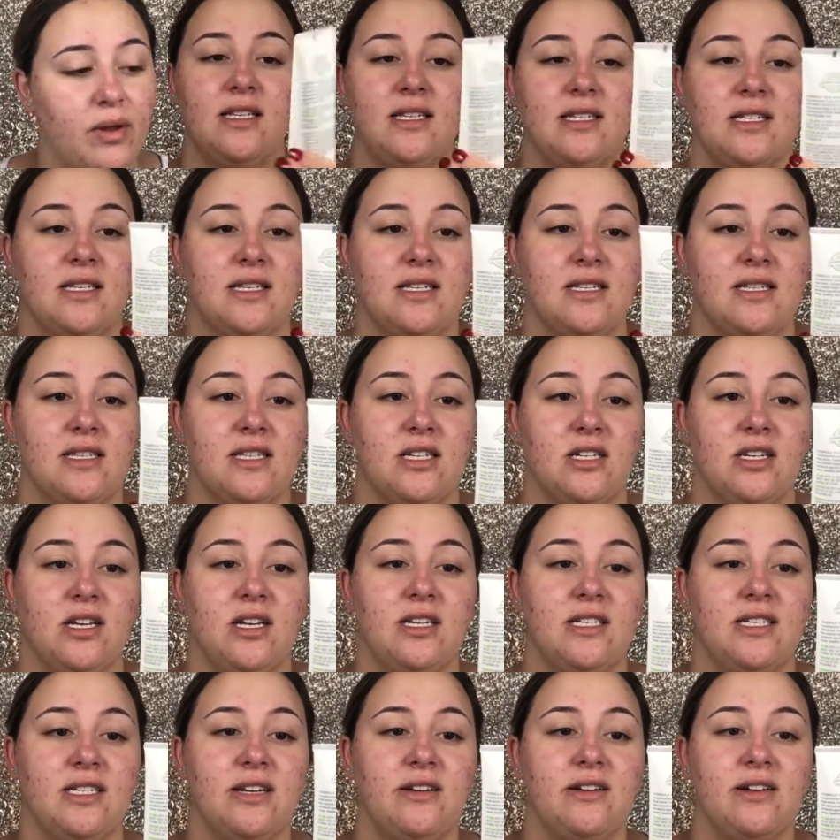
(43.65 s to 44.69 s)
This is the
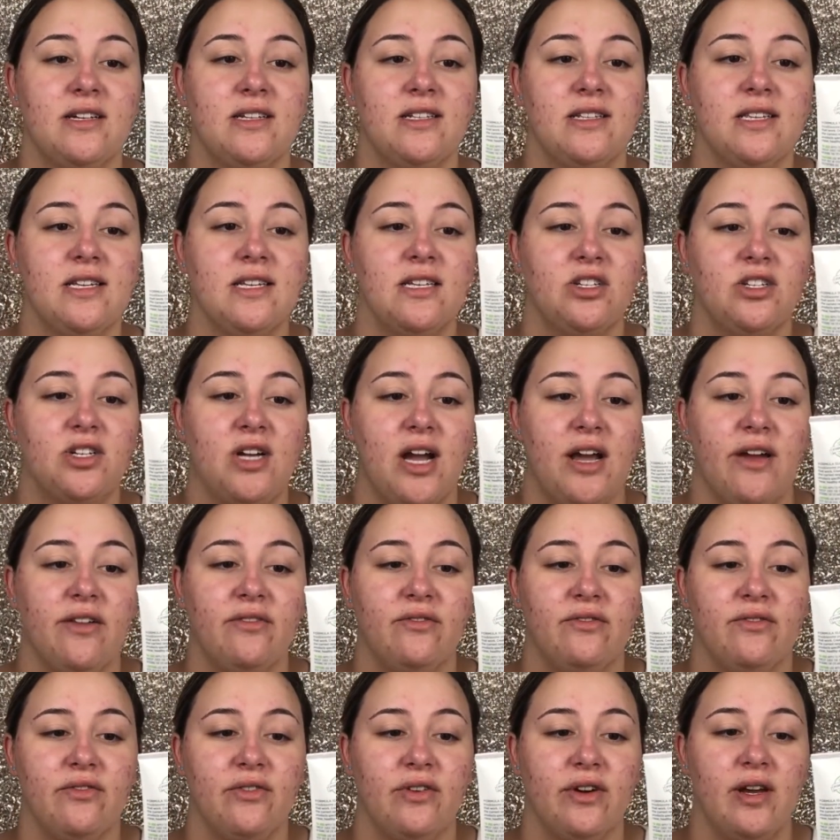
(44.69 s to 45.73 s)
Seriously
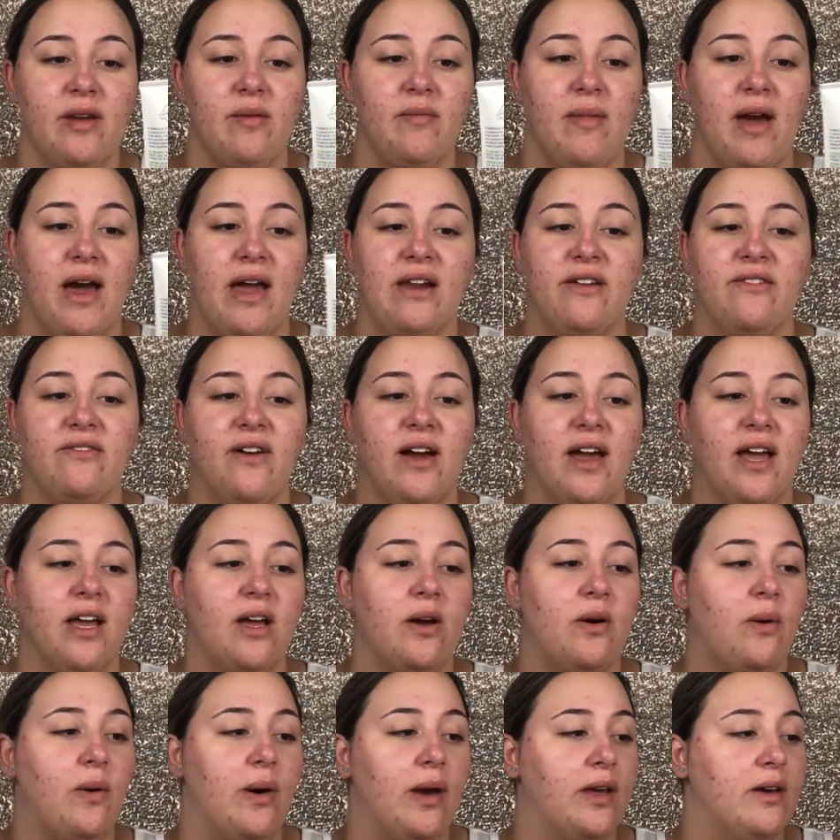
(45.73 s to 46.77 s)
Shine Free Mattifying
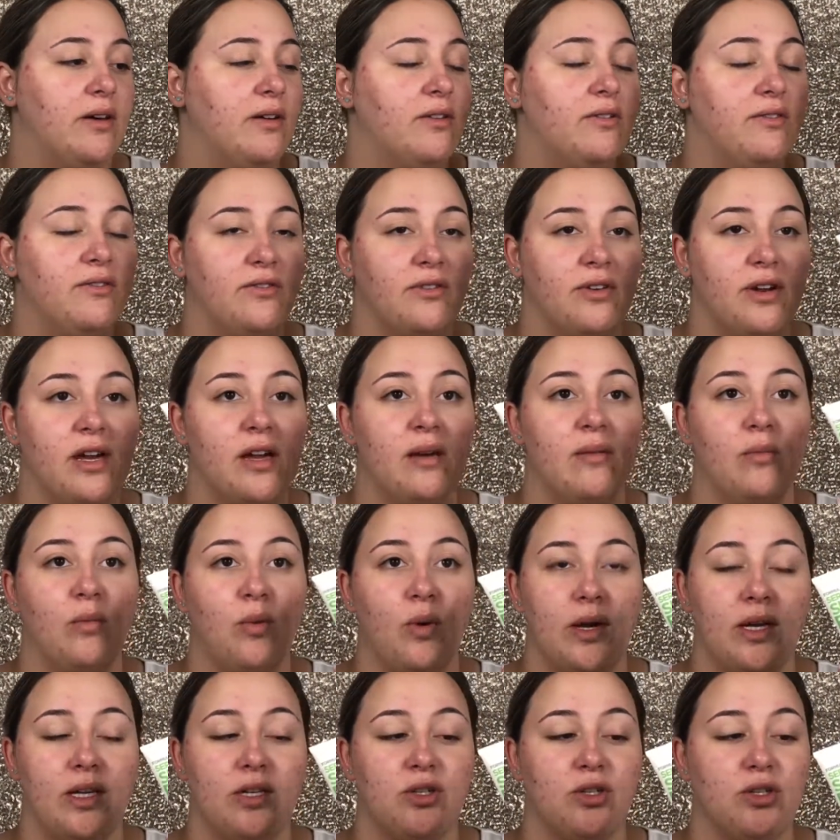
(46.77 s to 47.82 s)
Oil Free
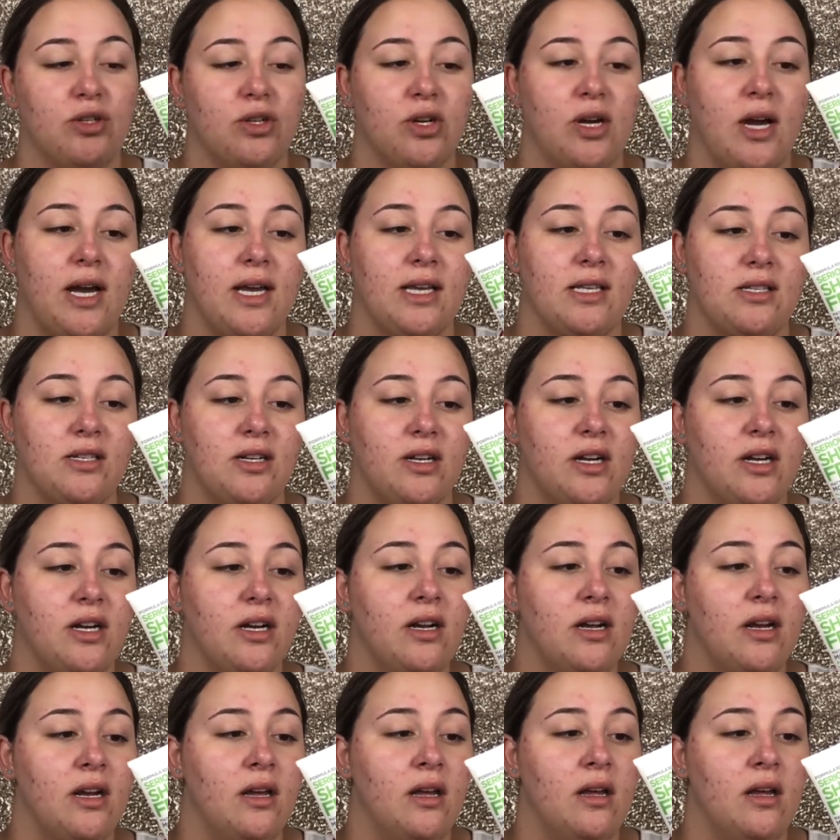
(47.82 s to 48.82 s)
Moisturizer.